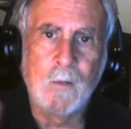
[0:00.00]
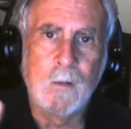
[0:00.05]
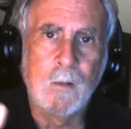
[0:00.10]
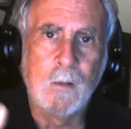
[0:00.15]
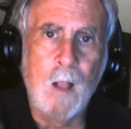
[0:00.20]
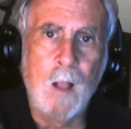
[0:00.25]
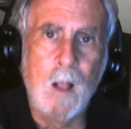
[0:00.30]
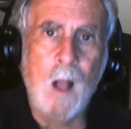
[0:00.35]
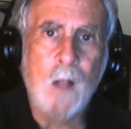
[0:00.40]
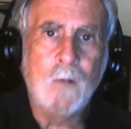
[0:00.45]

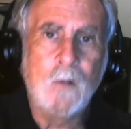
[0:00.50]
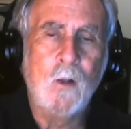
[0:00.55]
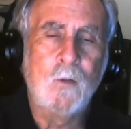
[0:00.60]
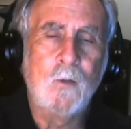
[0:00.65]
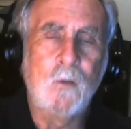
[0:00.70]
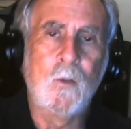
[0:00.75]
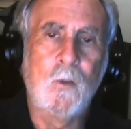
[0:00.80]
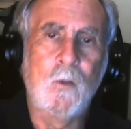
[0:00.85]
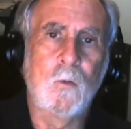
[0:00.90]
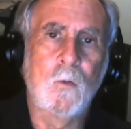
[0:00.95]
locked
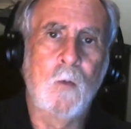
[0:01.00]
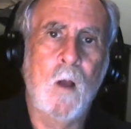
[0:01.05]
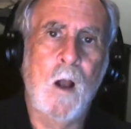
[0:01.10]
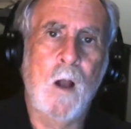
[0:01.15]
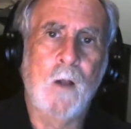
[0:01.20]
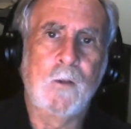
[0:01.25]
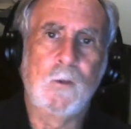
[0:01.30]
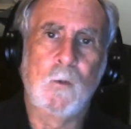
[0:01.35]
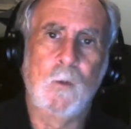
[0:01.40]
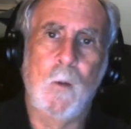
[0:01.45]
onto the
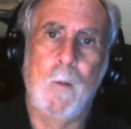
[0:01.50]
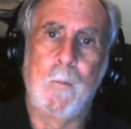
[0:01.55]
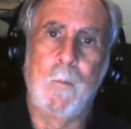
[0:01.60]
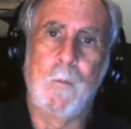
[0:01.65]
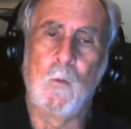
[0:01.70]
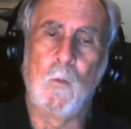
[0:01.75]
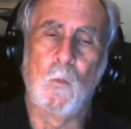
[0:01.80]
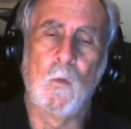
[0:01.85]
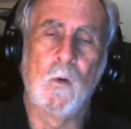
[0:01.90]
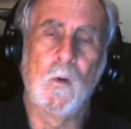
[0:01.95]
rock so I would
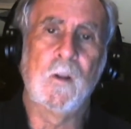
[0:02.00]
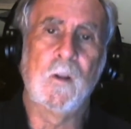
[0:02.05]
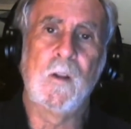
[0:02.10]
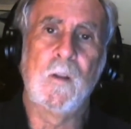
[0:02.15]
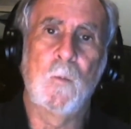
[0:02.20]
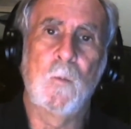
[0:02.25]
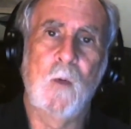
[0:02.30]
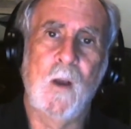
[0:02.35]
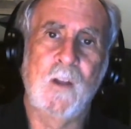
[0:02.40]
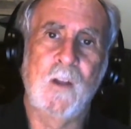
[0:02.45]
really
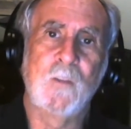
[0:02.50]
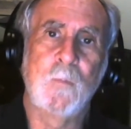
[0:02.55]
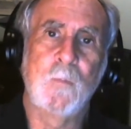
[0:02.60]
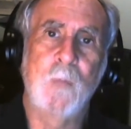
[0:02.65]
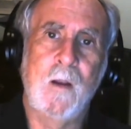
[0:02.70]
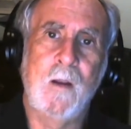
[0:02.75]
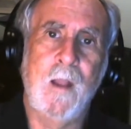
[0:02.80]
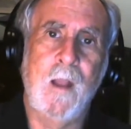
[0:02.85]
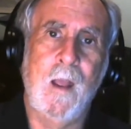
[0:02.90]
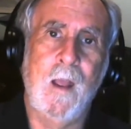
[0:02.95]
impress
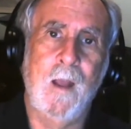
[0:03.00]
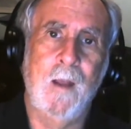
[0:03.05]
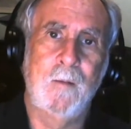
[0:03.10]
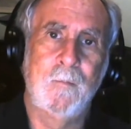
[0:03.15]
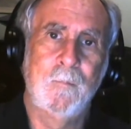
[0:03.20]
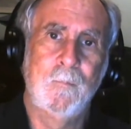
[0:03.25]
my dad.